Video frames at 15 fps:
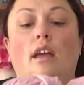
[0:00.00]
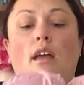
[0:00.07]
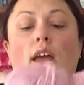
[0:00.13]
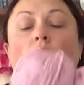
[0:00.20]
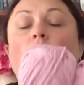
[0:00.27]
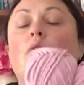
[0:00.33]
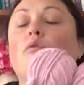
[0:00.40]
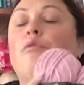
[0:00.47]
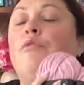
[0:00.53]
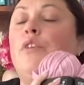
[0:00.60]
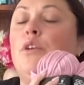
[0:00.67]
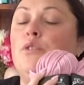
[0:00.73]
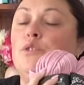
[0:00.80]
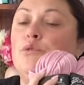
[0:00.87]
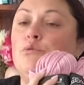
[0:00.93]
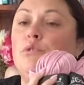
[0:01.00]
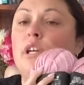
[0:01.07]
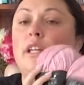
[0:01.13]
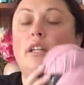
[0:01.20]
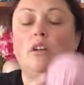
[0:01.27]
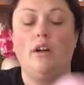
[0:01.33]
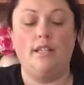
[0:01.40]
and it feels
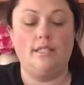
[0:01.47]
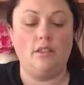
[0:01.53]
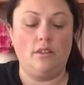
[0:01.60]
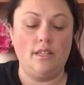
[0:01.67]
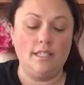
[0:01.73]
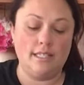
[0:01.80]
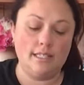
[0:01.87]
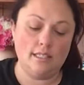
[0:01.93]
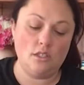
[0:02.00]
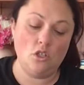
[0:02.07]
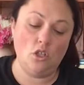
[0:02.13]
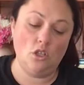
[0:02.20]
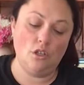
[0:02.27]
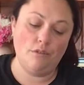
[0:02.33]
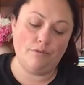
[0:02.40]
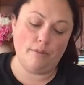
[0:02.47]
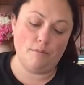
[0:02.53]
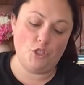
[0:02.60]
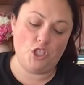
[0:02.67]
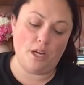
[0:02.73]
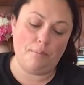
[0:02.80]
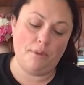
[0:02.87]
really nice. So this is new from
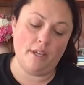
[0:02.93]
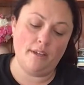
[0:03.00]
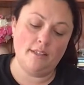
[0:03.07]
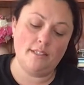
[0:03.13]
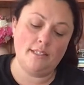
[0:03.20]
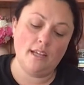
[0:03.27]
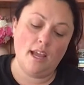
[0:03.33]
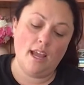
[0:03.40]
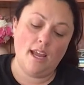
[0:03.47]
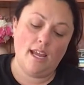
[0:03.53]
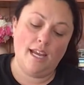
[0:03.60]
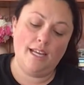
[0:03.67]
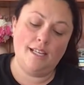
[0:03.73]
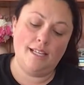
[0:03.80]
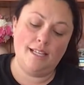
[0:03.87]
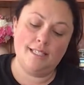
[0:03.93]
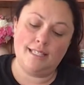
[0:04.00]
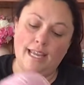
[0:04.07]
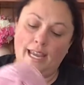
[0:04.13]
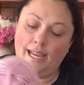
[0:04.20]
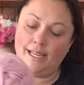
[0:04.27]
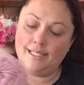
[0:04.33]
Shepier's. It is
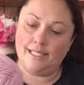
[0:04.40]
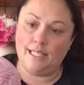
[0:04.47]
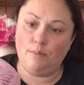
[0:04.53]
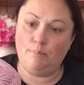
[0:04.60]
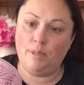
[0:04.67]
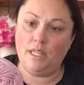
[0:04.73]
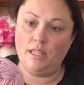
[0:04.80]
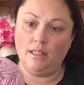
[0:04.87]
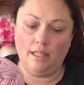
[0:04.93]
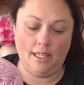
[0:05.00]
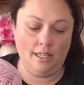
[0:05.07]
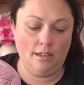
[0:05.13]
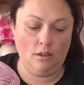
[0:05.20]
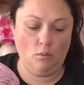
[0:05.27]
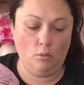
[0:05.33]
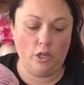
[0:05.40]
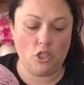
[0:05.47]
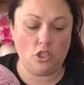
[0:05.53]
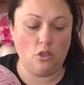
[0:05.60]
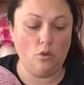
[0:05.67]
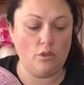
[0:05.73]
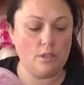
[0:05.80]
anti-pilling, which
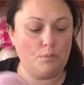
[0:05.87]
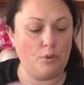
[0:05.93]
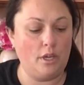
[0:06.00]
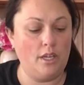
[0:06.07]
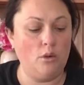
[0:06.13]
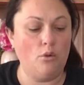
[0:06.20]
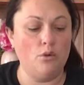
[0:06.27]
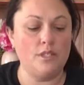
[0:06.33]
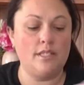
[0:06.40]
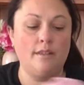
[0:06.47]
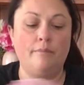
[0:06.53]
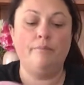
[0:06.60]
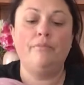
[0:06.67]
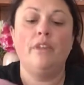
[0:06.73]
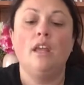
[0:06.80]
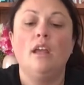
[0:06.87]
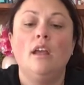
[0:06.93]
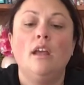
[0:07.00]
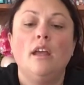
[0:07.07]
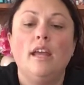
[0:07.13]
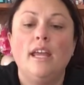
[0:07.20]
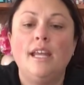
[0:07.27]
looks pretty awesome.
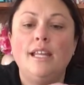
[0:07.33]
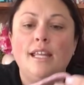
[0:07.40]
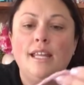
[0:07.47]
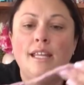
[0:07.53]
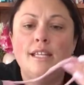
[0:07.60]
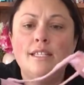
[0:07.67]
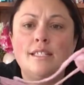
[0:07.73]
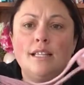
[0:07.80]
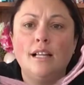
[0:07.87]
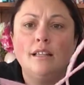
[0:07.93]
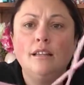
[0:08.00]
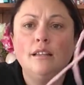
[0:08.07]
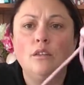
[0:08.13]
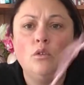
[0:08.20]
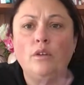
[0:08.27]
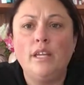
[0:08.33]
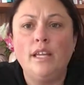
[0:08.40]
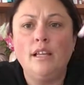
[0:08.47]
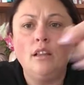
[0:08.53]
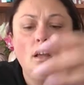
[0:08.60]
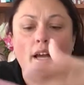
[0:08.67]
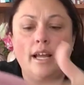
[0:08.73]
It is a
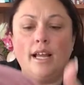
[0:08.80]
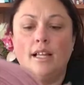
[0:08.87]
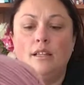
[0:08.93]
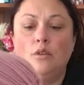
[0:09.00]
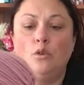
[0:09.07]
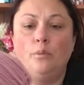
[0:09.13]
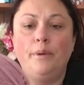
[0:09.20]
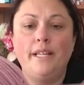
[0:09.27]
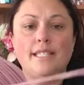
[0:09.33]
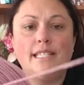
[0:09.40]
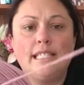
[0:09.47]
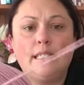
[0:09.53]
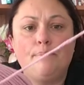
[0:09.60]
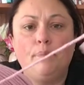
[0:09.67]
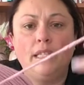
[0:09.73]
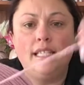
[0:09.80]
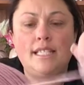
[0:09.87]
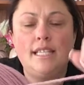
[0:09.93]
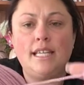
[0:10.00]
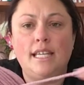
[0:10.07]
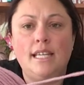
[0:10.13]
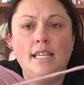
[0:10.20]
looking like a little bit
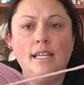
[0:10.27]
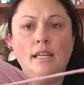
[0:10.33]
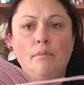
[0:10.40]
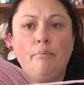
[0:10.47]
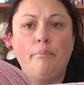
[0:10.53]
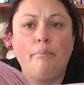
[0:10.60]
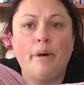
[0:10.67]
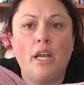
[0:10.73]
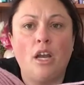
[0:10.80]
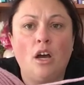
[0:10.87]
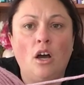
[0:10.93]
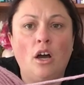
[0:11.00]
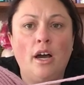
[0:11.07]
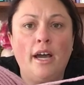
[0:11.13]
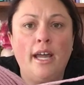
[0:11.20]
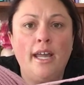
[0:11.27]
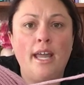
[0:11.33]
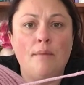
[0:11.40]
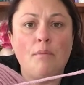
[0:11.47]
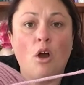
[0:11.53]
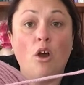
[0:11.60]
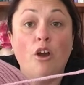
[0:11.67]
splitty, but I
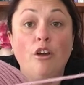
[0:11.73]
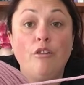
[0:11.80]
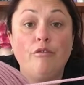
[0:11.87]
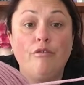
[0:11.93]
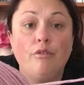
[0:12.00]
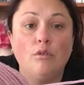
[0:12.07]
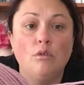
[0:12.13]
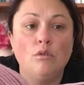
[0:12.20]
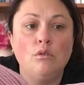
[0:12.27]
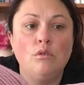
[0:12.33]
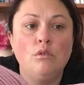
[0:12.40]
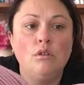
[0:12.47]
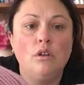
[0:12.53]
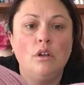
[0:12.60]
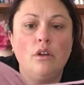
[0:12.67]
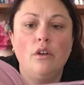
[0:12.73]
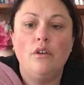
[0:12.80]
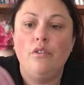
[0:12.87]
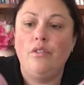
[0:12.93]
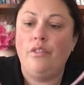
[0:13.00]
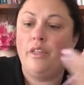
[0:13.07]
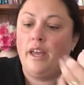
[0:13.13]
am hopeful
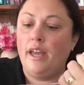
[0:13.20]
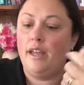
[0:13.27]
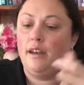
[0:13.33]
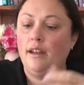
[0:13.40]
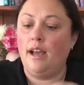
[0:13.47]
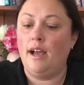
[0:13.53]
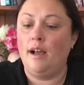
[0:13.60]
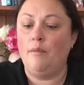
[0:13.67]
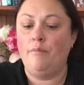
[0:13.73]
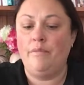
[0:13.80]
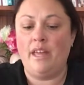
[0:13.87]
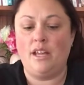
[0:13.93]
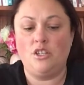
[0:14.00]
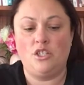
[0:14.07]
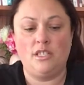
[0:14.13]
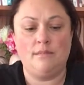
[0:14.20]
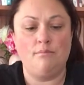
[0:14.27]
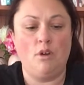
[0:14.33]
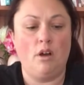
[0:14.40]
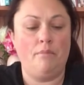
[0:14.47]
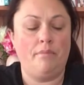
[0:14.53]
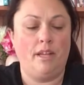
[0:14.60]
that that just
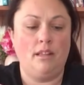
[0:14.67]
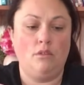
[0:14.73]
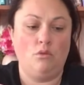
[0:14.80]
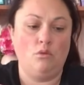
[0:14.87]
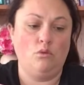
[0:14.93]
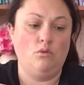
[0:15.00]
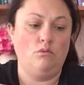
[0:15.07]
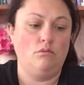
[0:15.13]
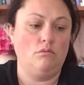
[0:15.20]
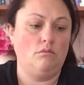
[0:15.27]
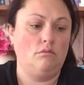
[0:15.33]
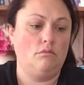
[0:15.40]
might be a little